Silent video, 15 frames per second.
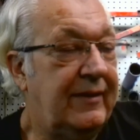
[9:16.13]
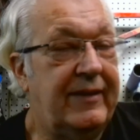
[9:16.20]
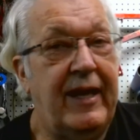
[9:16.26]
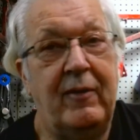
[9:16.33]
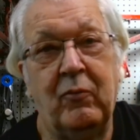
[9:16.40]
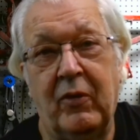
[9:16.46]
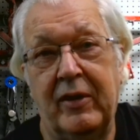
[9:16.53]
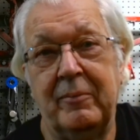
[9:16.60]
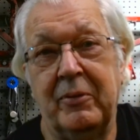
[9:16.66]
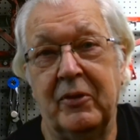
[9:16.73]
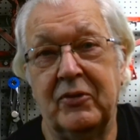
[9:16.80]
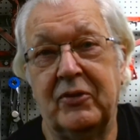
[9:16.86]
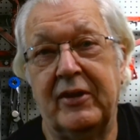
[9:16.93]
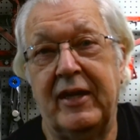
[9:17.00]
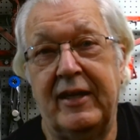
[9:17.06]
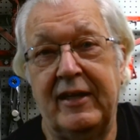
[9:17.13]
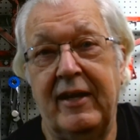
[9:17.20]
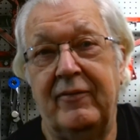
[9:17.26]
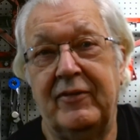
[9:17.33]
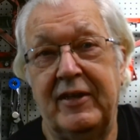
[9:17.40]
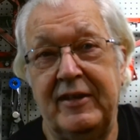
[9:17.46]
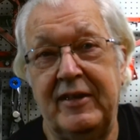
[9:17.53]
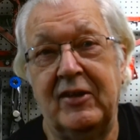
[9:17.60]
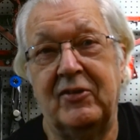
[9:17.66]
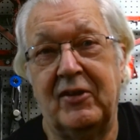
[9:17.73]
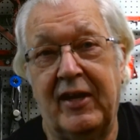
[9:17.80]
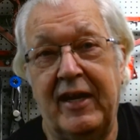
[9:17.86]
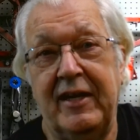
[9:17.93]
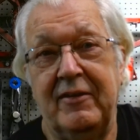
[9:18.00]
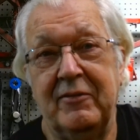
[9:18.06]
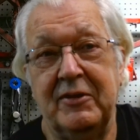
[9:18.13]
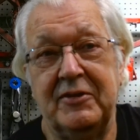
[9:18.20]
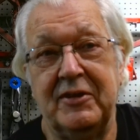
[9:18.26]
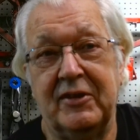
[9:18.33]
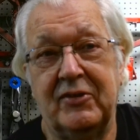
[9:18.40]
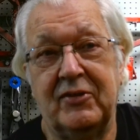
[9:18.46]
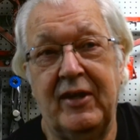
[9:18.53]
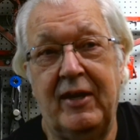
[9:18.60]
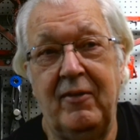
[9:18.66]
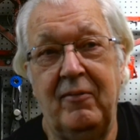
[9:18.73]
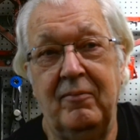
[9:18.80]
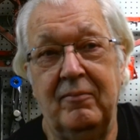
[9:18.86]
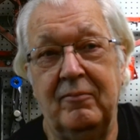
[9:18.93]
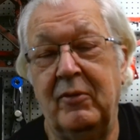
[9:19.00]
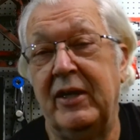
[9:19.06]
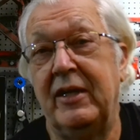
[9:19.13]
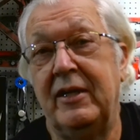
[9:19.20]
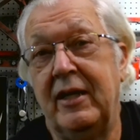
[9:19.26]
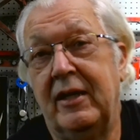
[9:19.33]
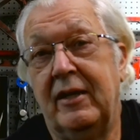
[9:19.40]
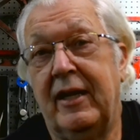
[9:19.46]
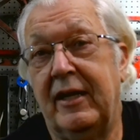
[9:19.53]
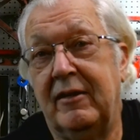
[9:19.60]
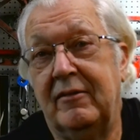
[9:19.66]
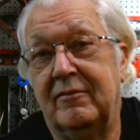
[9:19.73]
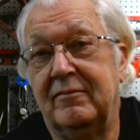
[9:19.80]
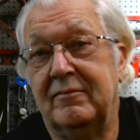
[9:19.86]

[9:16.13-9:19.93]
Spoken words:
that one person that left a dislike would just say what he didn't like,